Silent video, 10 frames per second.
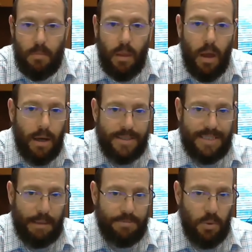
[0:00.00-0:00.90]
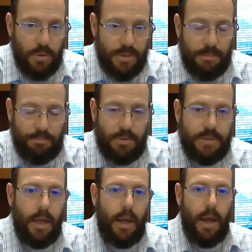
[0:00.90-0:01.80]
SEPs, or
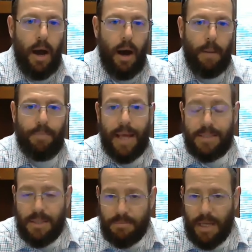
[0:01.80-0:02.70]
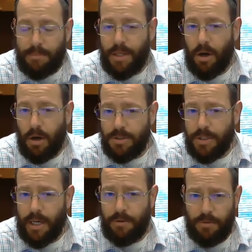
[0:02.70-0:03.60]
simples. And sometimes they also
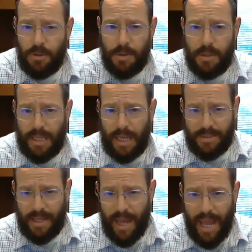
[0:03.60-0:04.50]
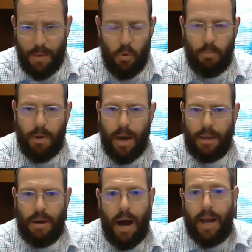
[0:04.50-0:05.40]
get confused because they say, hey, well,
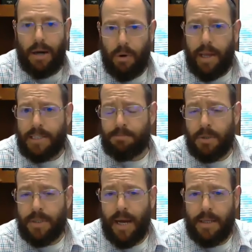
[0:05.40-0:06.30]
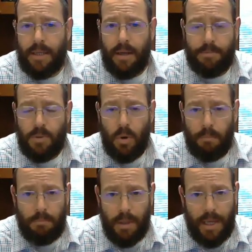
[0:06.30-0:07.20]
my IRA is protected up to
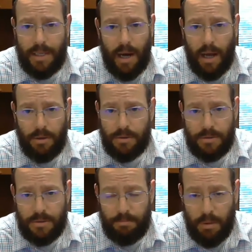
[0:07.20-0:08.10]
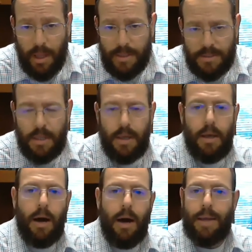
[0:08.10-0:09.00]
$1 million plus
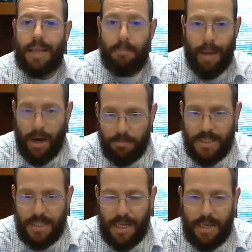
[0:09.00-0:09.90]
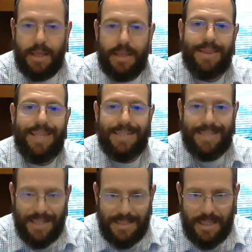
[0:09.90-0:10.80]
in a bankruptcy setting. Yes,
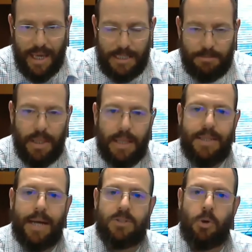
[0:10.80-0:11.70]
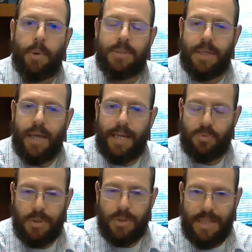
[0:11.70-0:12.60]
that is the case, but that's not so much the
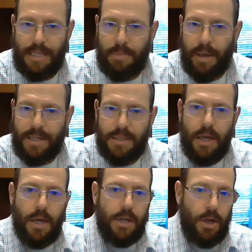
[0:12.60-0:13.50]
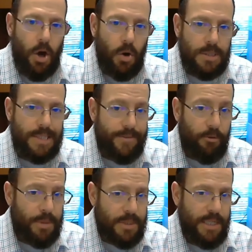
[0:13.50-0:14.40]
case with state-based codes and civil
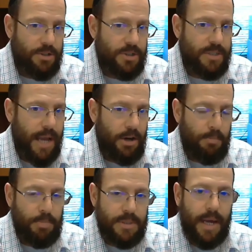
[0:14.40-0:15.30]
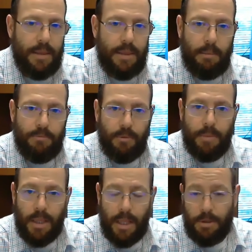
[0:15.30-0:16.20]
procedures and how do you protect them from
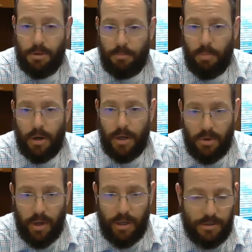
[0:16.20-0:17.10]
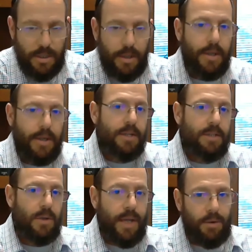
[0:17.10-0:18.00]
the claims of third-party creditors.
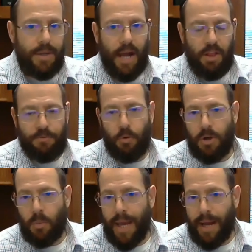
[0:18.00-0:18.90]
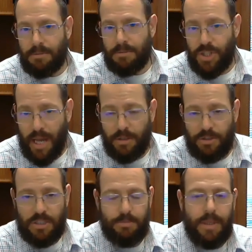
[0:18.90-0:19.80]
So here in California, we have some
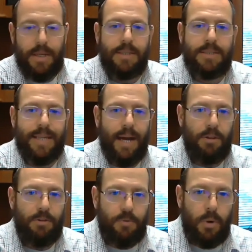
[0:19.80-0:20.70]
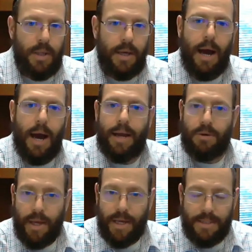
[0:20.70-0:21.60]
challenges because in California,
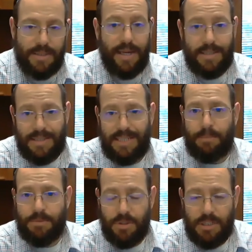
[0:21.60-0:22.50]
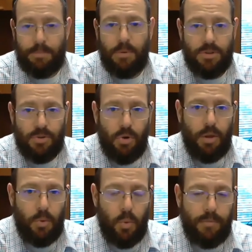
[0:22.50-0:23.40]
IRAs, again, SEPs or simples or
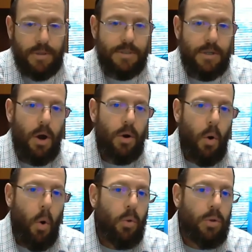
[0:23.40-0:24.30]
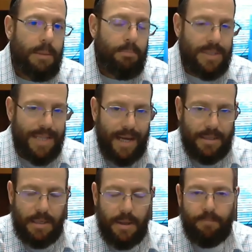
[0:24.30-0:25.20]
Roth equivalents, are only
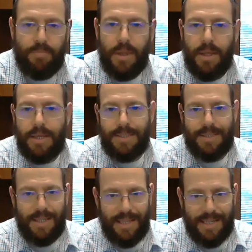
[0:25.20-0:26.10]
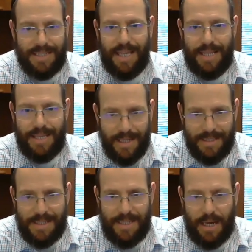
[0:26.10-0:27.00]
protected to the extent
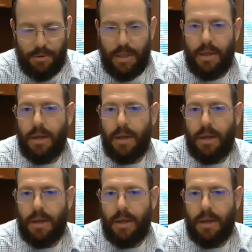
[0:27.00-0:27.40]
necessary